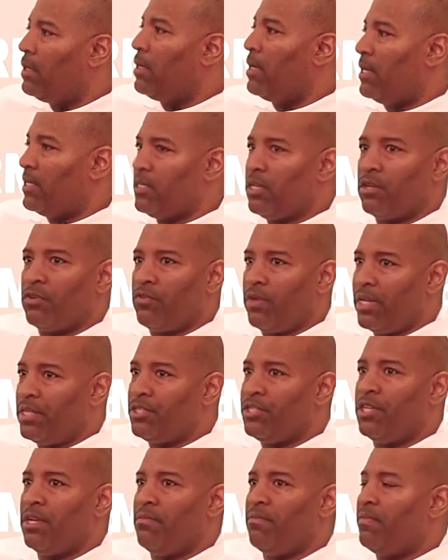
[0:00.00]
That's a great
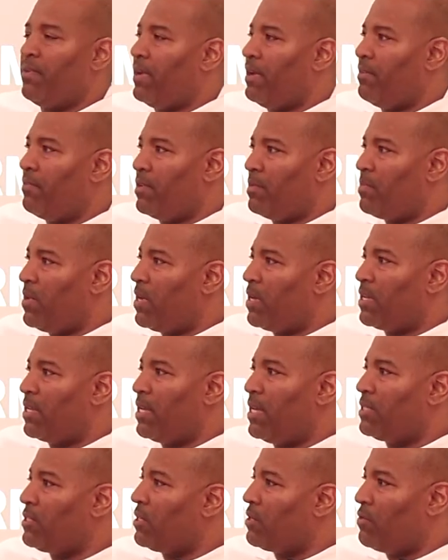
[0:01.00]
gem for everybody.
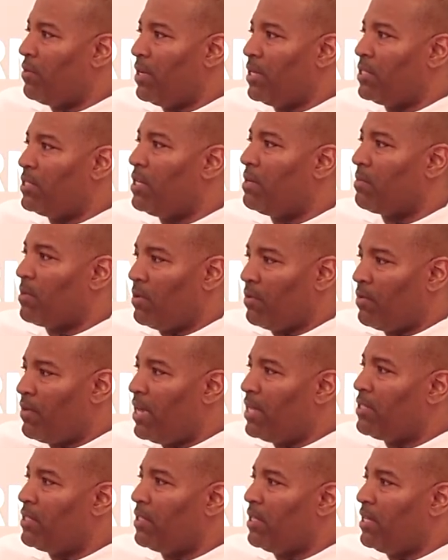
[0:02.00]
That's a great gem.
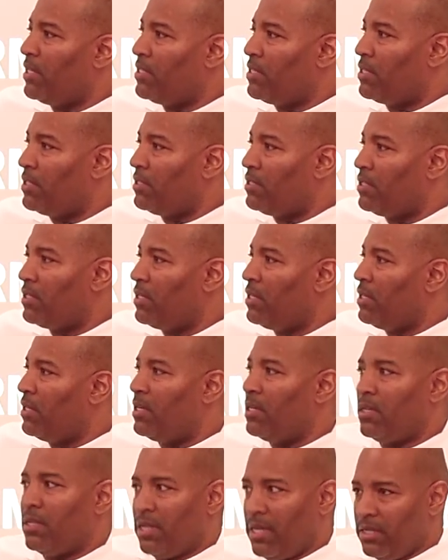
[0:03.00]
Congratulations. Thank you.
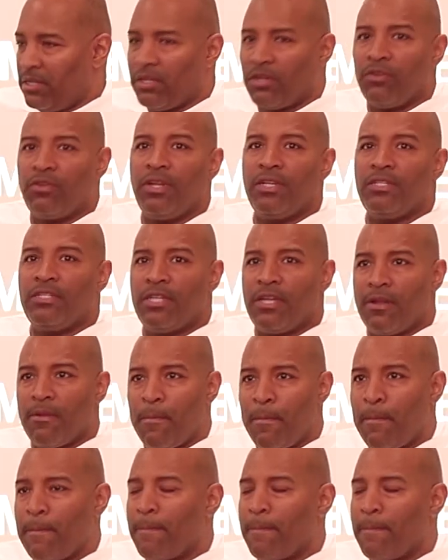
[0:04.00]
That's a great gem.